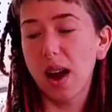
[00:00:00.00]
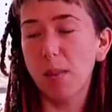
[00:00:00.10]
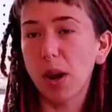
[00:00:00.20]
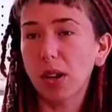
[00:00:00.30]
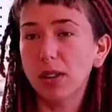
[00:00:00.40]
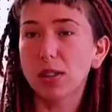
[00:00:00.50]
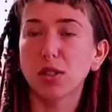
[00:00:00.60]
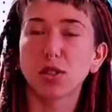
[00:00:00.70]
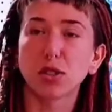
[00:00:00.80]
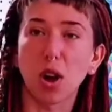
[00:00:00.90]
I'm not going to
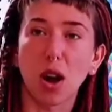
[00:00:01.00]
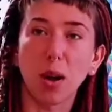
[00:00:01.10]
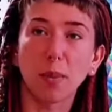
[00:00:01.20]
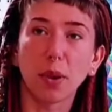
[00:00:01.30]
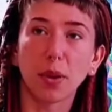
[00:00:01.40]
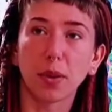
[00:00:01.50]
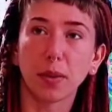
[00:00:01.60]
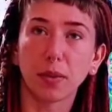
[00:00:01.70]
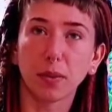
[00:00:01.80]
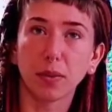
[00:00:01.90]
stop
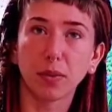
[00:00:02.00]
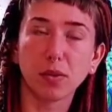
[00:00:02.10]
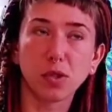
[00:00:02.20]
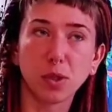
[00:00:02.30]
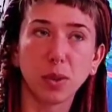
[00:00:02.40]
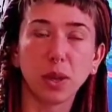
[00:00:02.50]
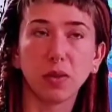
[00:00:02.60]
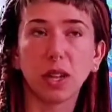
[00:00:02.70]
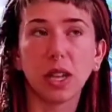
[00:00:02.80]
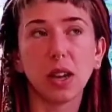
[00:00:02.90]
doing
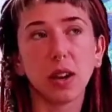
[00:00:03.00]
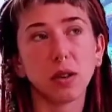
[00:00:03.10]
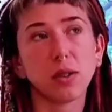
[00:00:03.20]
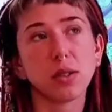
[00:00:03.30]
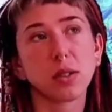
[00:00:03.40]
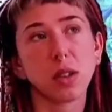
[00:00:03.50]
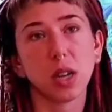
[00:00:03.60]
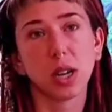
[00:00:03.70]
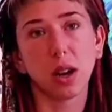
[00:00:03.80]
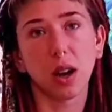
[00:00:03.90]
videos,
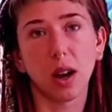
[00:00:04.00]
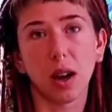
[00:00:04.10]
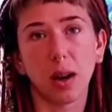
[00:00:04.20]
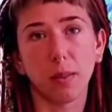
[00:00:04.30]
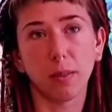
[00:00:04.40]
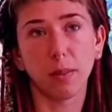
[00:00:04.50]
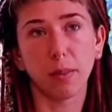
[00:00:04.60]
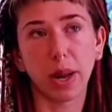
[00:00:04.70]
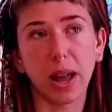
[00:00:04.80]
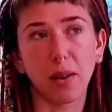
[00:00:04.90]

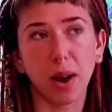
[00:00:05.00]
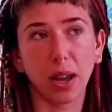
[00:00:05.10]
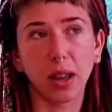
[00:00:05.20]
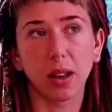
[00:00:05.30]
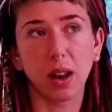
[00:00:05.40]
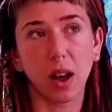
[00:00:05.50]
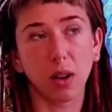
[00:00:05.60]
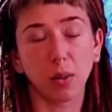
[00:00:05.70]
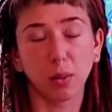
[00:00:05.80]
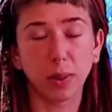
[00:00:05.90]
but I reckon
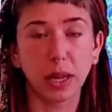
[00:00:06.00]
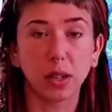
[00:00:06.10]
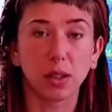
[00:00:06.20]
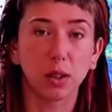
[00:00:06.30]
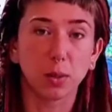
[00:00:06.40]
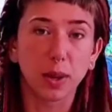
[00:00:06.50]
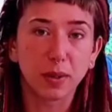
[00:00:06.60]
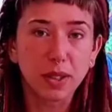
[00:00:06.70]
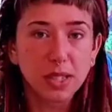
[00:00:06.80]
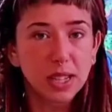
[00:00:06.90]
I will be in a little bit
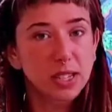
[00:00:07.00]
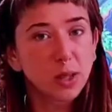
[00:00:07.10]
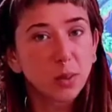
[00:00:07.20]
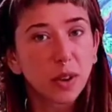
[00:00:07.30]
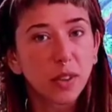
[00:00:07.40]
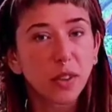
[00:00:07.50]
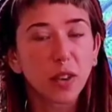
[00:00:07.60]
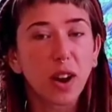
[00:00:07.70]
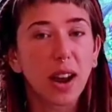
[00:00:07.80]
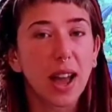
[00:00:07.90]
of a season where they're
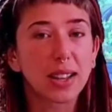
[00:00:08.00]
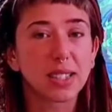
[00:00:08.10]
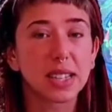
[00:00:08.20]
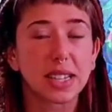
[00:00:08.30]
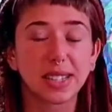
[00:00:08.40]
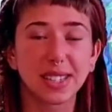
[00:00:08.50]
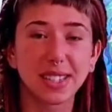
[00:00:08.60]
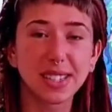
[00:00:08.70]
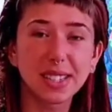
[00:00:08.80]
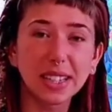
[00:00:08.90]
not as
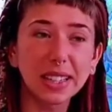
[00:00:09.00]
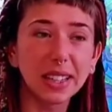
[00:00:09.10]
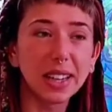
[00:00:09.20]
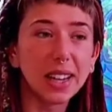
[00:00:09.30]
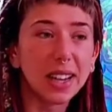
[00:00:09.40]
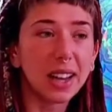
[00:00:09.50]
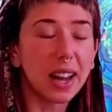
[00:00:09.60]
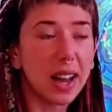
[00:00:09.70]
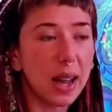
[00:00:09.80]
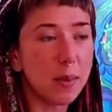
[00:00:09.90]
consistent.
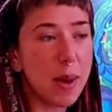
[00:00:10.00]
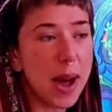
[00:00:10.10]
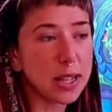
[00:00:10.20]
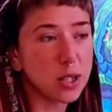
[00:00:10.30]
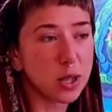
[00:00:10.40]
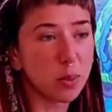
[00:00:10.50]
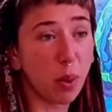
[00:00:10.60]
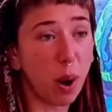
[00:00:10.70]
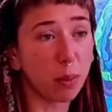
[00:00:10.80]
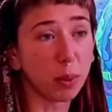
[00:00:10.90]
I imagine it
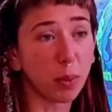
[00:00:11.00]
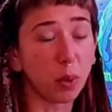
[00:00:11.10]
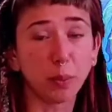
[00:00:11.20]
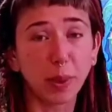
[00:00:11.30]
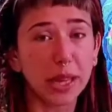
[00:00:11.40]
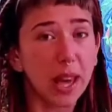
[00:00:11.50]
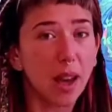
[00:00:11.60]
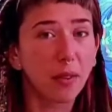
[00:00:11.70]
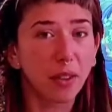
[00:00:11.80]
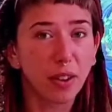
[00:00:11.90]
probably won't be
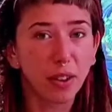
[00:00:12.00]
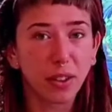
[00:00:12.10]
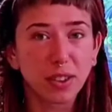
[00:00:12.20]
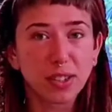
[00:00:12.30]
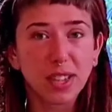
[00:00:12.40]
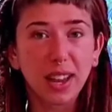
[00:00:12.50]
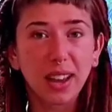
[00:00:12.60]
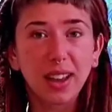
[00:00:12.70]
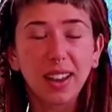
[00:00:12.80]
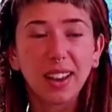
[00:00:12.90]
every
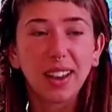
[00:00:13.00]
Thursday,